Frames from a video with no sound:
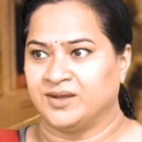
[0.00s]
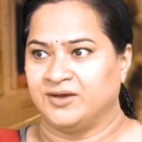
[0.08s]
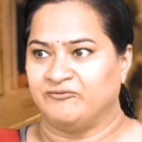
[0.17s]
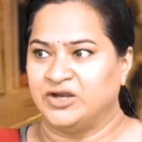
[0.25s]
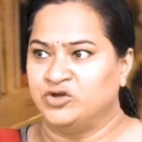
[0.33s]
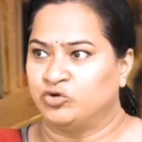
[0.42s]

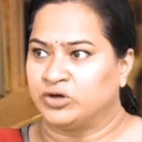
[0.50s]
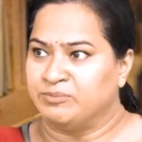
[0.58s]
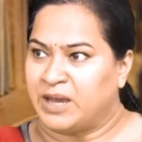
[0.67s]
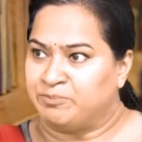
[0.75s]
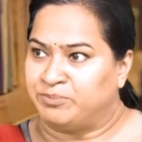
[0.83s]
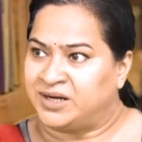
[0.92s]
When you
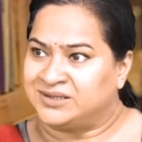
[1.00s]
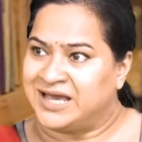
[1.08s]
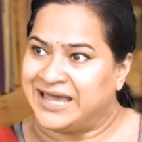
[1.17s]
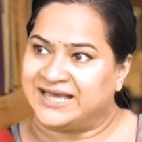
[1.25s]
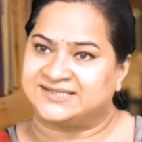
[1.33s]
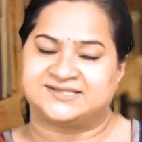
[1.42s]
remember the
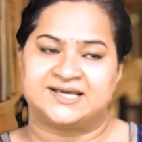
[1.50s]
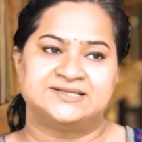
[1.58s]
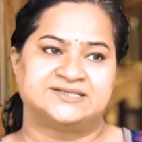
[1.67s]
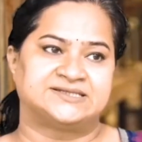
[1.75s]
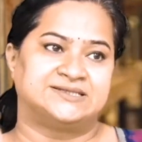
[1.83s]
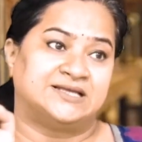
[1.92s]

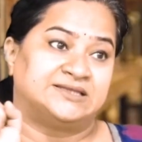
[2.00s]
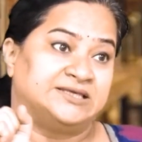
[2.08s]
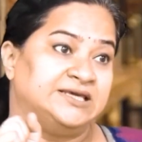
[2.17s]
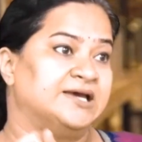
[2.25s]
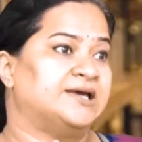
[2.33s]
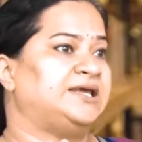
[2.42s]
essence, the
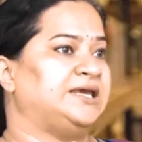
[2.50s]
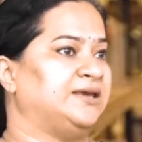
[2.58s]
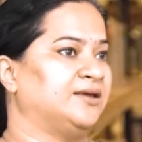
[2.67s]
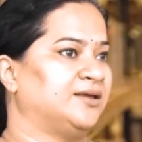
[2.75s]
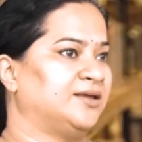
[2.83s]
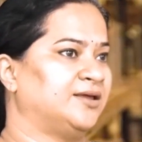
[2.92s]
theory,
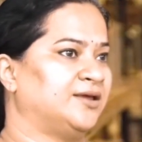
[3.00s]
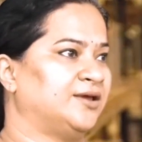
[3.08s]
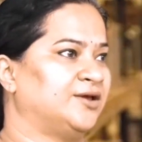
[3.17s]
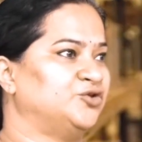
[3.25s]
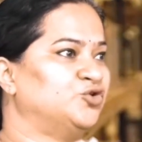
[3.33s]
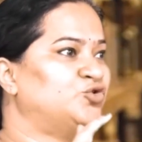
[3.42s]

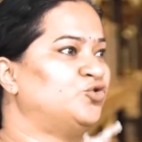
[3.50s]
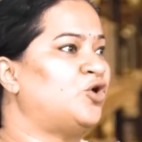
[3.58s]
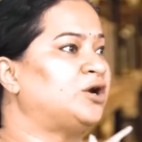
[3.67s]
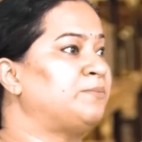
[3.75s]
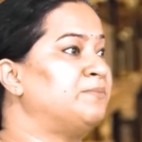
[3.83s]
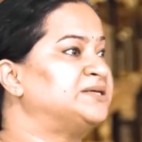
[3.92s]
you do
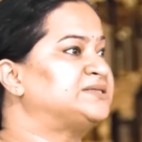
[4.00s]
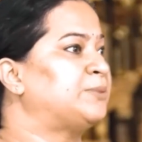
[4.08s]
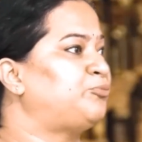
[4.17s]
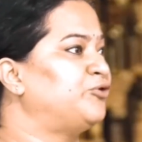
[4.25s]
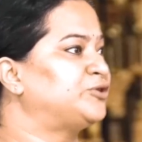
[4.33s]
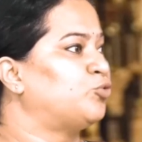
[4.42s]
not mess
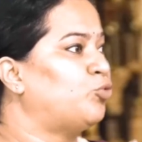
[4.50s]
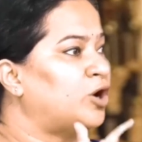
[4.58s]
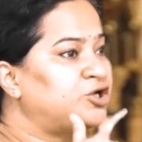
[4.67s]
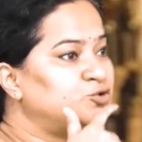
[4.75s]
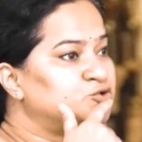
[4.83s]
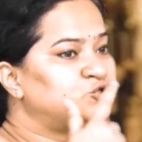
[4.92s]
up with what
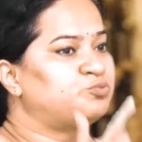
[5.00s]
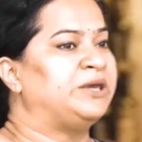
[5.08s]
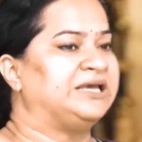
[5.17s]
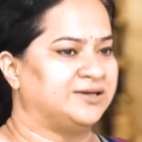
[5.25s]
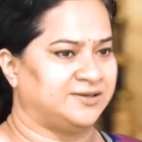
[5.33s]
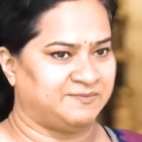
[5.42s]
you speak.
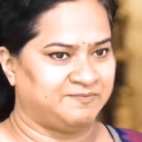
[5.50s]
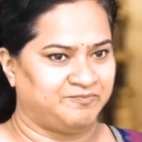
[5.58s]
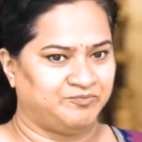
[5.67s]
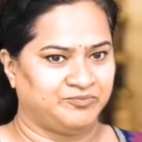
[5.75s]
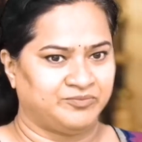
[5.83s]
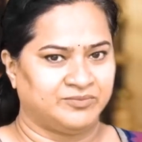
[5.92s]

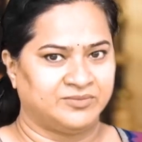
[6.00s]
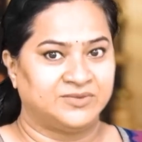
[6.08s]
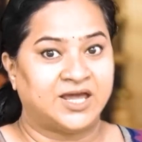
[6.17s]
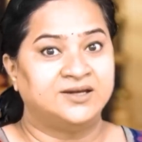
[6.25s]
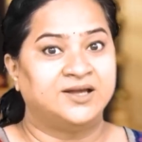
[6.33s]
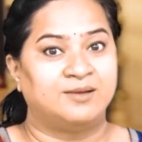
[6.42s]

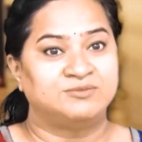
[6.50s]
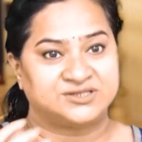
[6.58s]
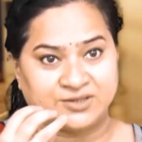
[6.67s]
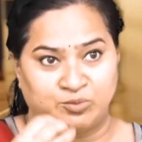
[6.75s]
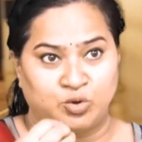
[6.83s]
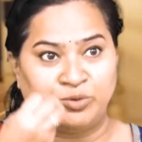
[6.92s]
Then comes,
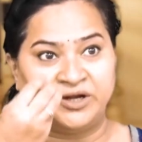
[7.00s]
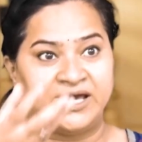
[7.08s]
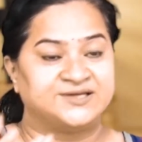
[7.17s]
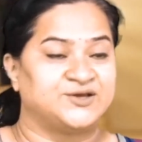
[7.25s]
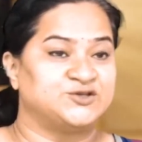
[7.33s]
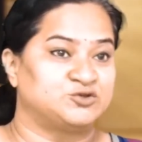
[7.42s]
the moment I
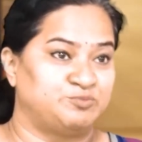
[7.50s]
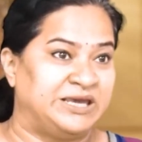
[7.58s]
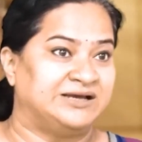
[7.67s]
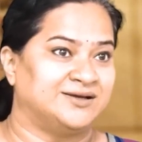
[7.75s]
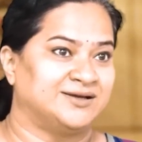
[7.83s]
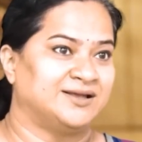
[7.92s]
say
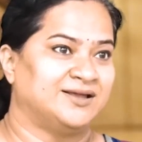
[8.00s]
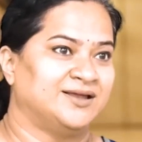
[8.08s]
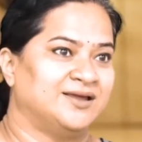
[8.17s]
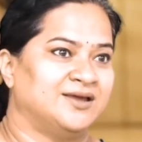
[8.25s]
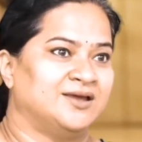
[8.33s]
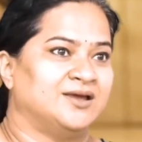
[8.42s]
speak,
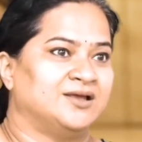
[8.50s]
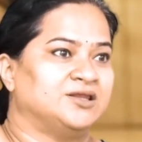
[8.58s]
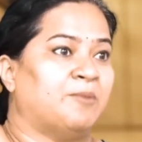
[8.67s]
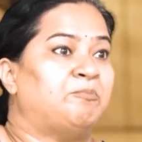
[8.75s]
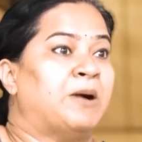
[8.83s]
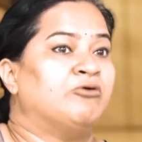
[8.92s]
the
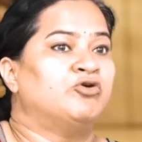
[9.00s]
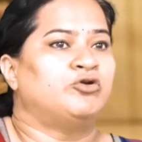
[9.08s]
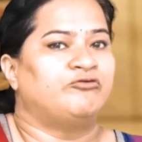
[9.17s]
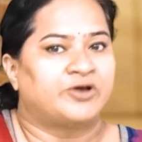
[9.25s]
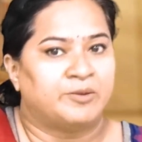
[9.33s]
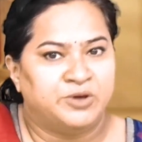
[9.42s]
power
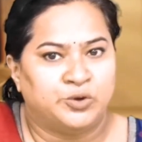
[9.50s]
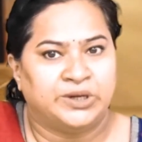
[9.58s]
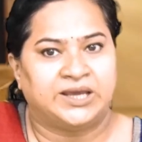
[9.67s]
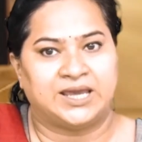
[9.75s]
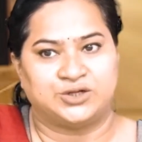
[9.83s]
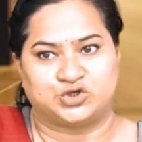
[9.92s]
of
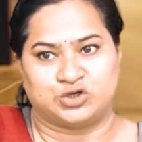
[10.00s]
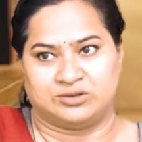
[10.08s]
communication.